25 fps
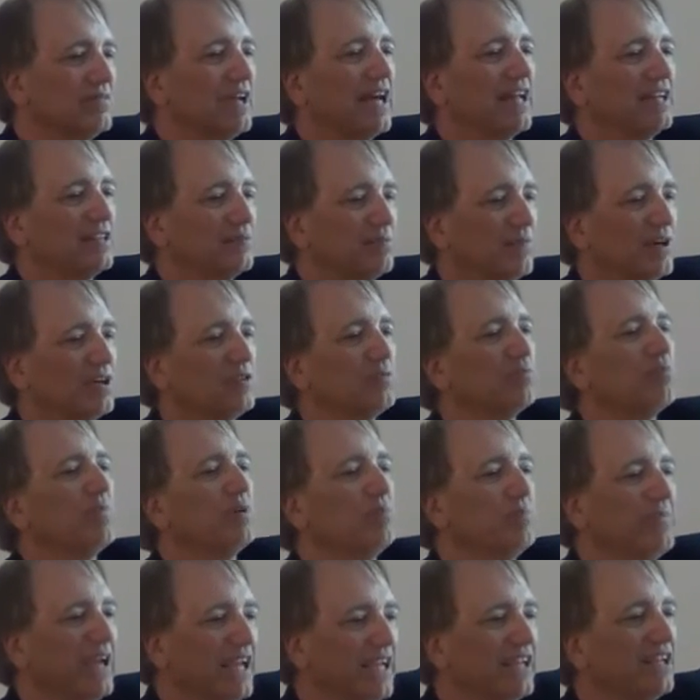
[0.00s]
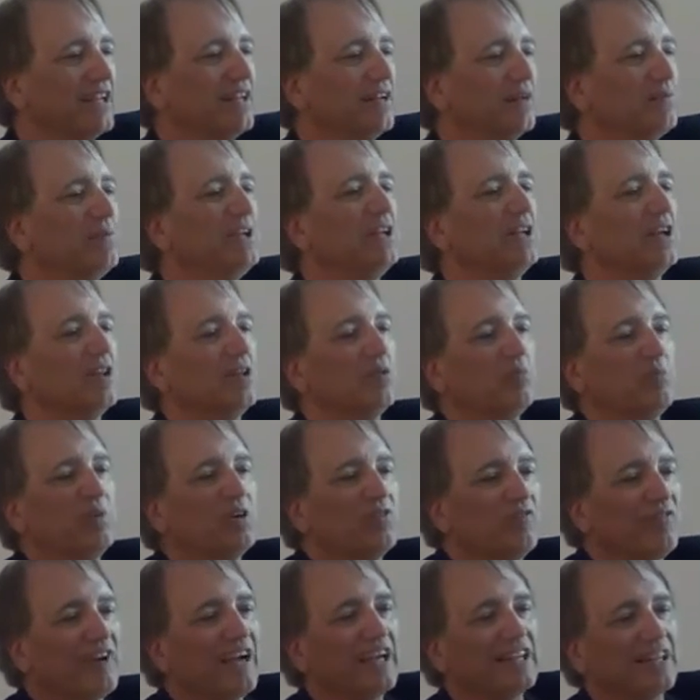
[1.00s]
not as much. But making, I mean, the
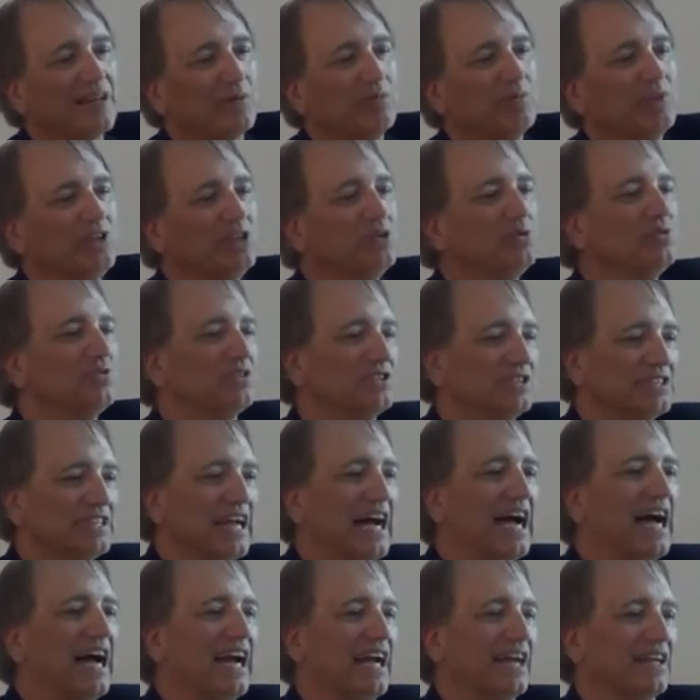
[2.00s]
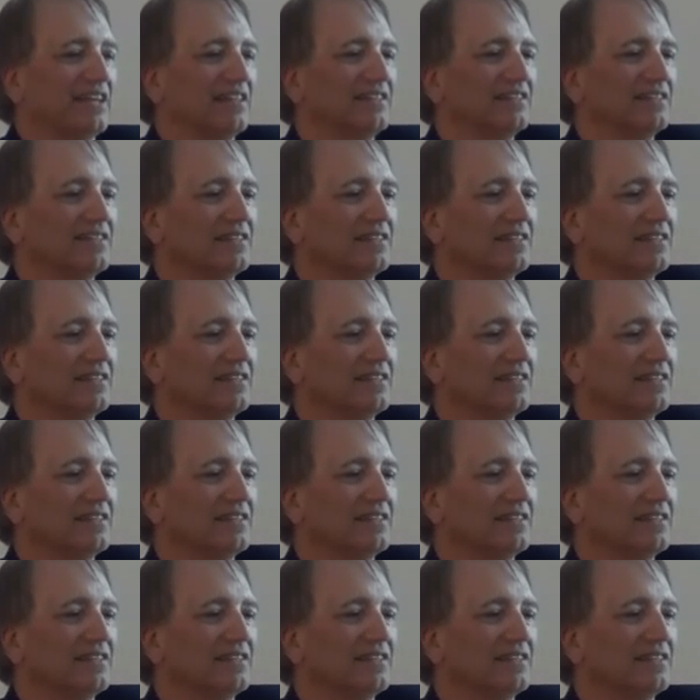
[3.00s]
mere fact that we use size,